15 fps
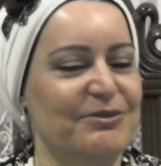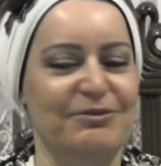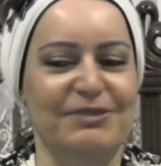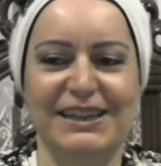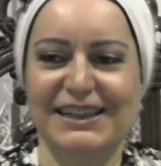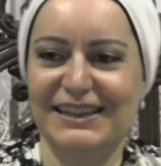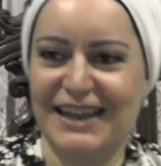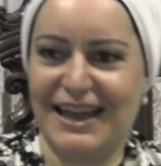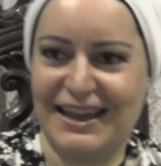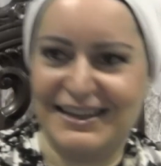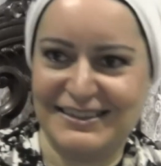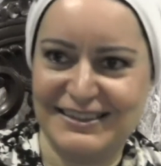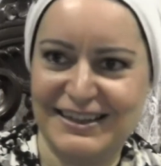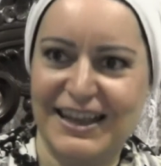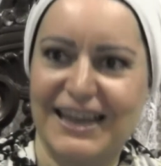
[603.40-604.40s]

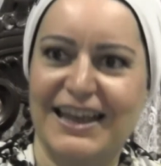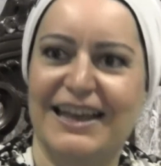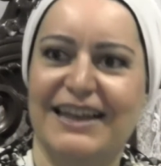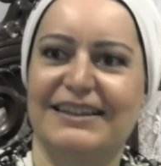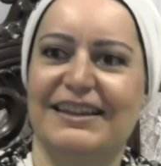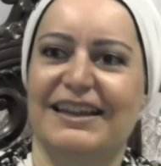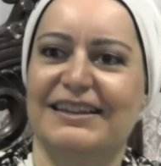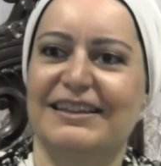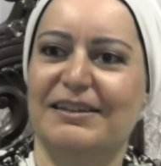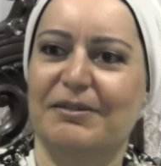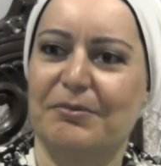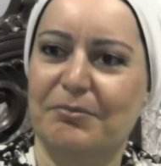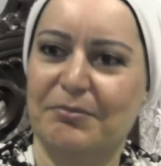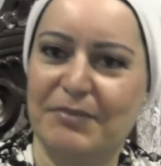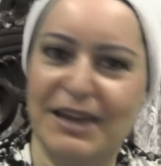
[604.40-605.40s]
realized that
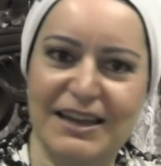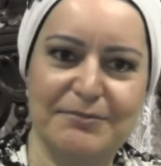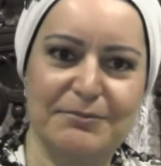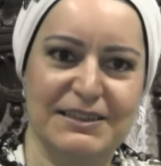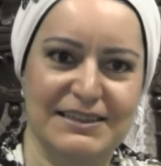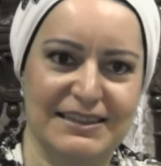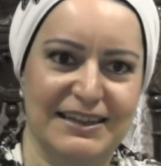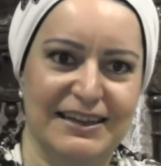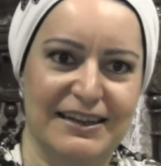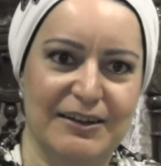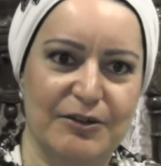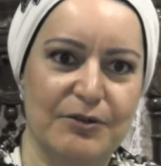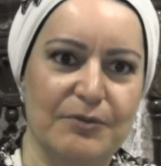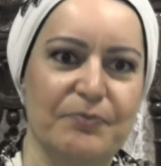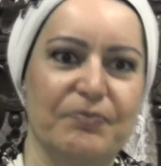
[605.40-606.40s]
the male
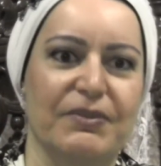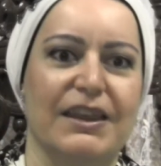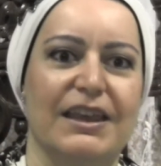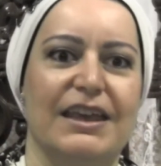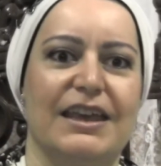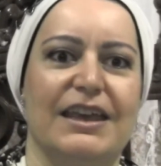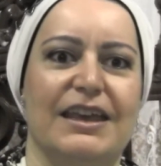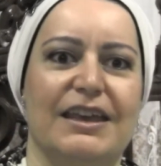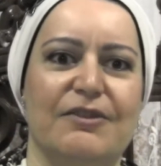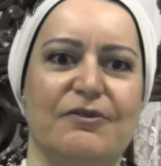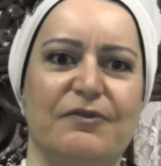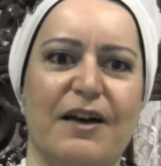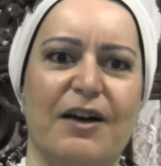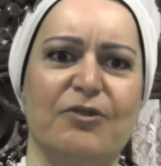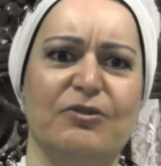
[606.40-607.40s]
mosquito, he
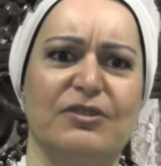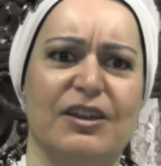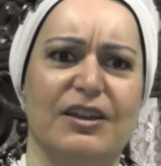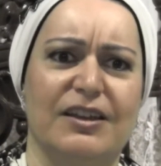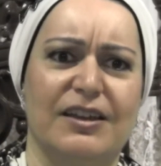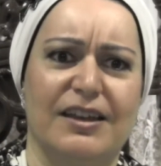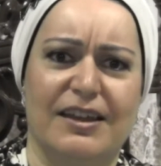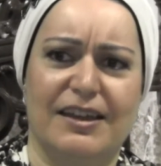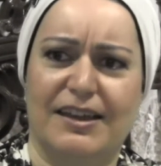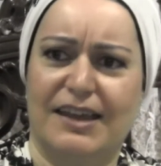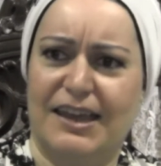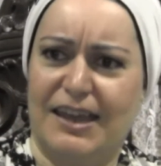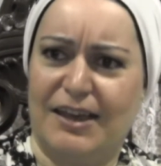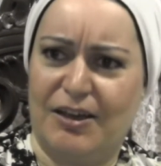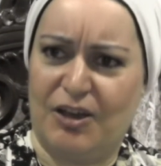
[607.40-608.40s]
found a, a,
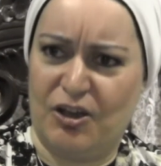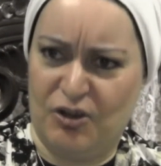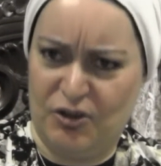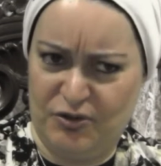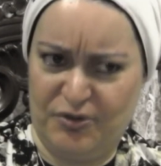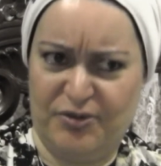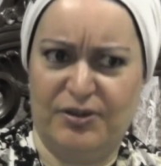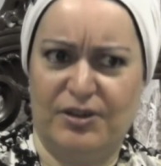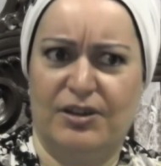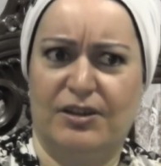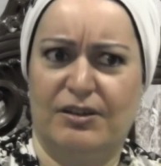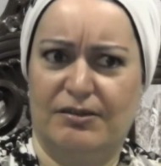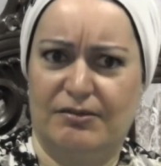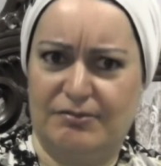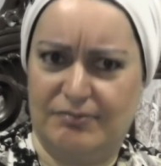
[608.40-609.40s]
a
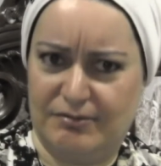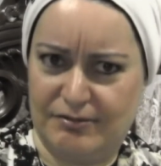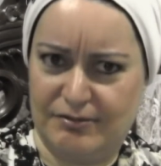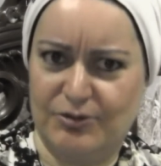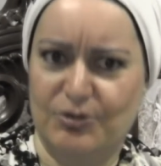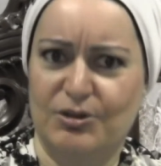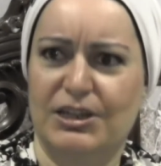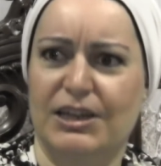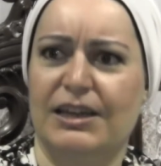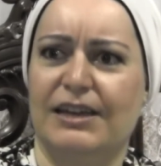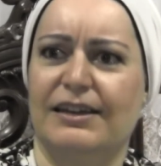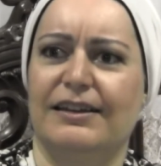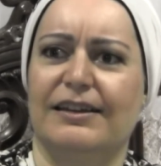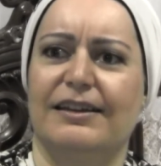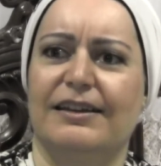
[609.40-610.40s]
healthy
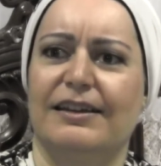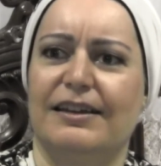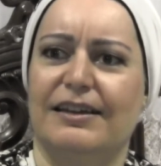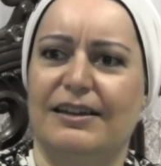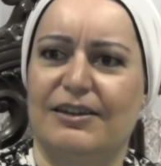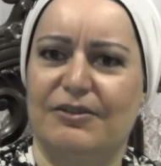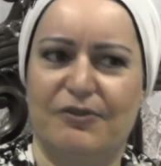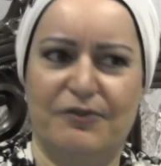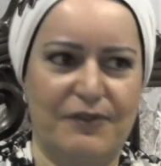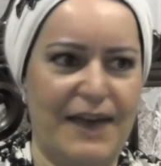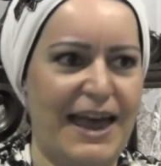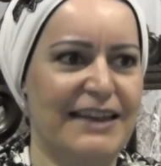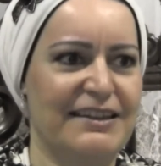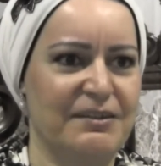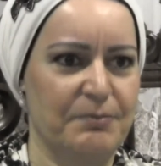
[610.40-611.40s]
looking
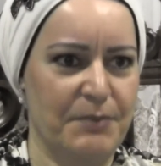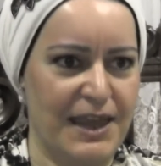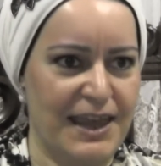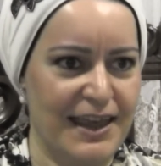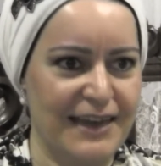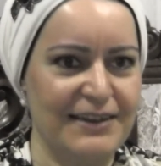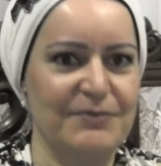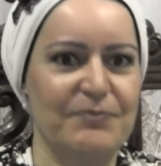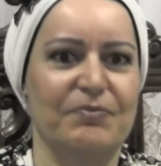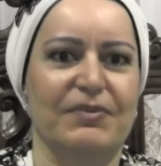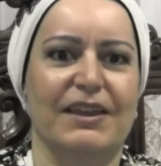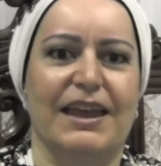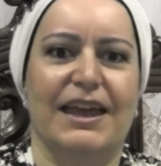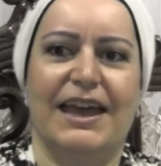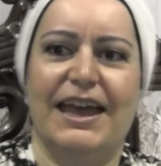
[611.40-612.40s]
fat man
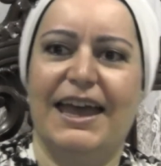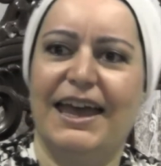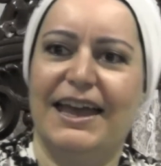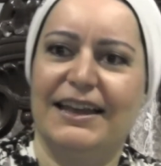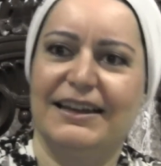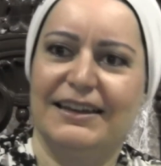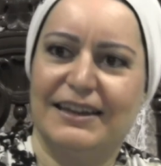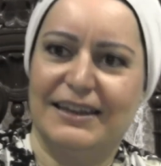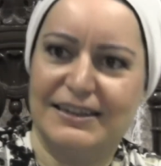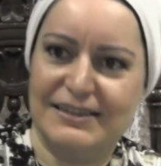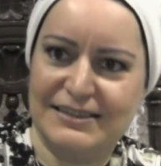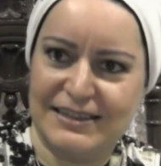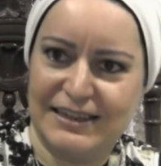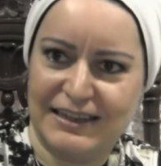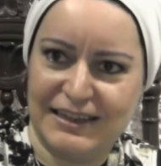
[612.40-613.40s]
mm-hmm. and
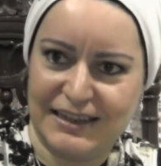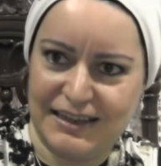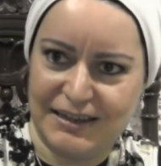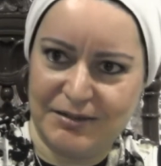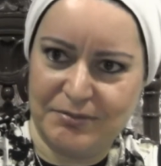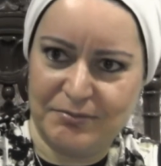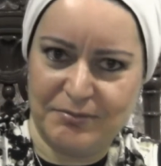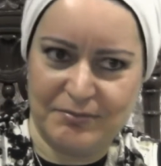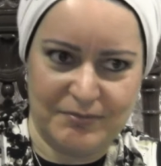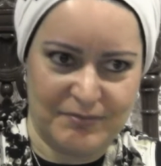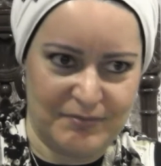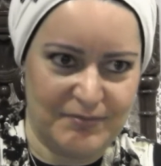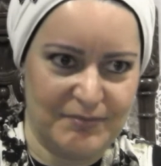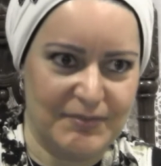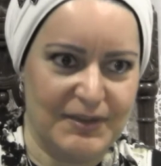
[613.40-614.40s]
he's thinking
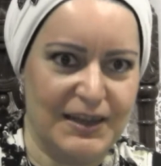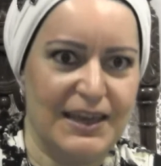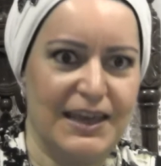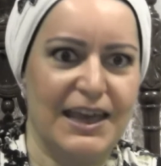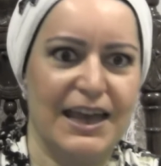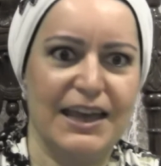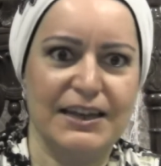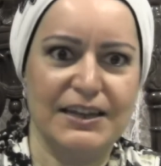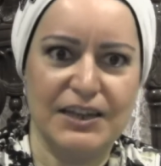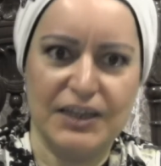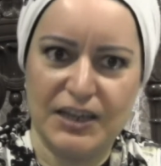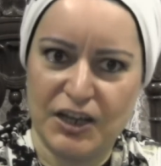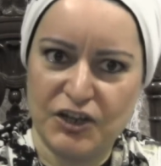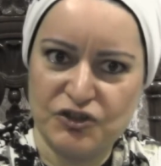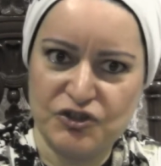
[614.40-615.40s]
mm-hmm. and
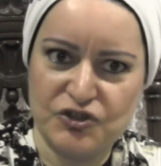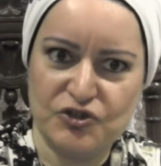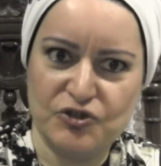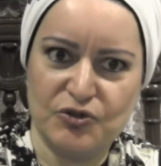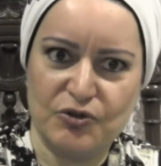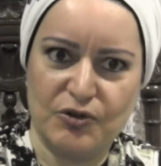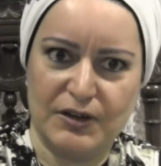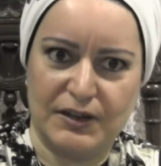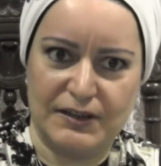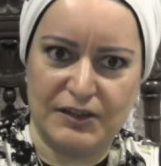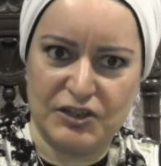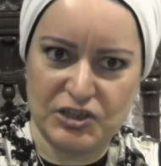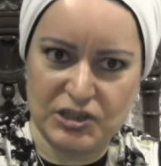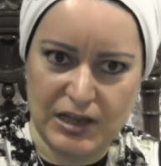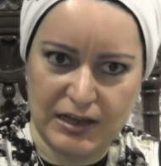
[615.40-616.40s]
he enjoyed, he
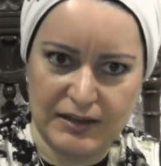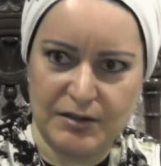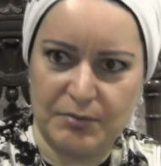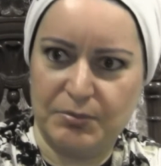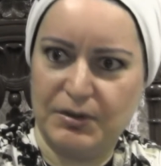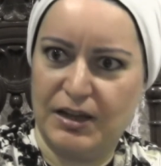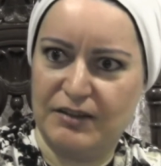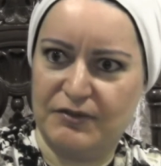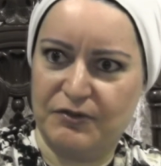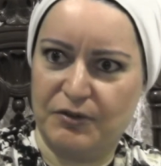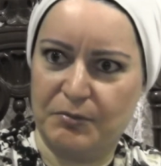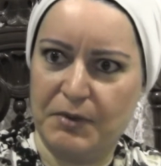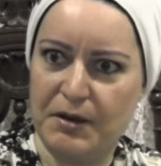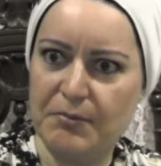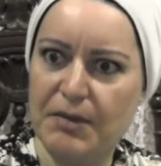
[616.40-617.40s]
sucked the blood
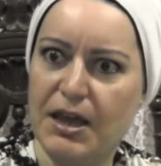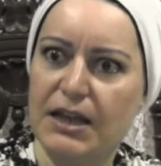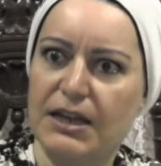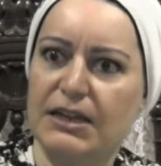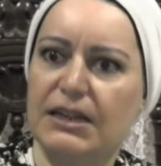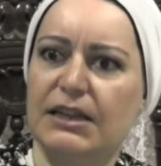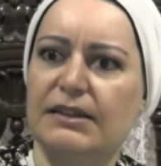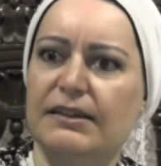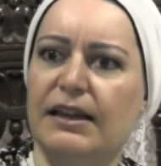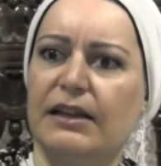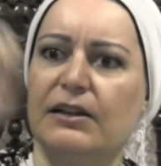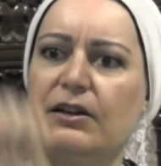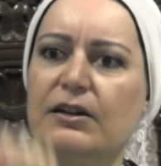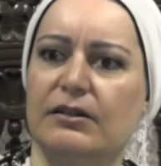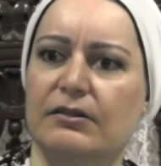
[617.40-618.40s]
from him, and he didn't
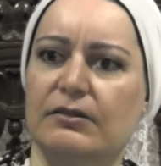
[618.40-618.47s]
tell her.